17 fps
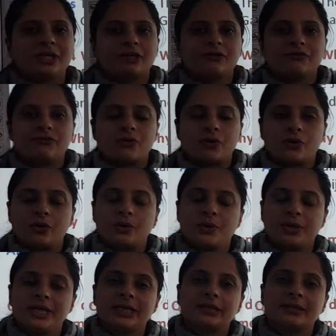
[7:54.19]
in
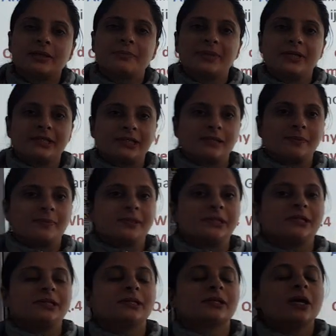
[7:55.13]
following the
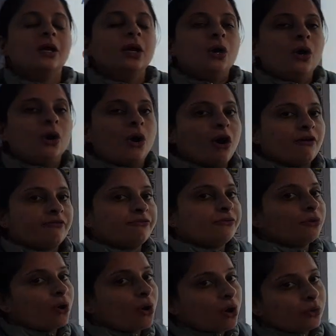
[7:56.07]
principles of
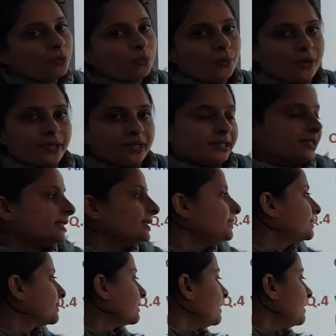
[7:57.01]
non-violence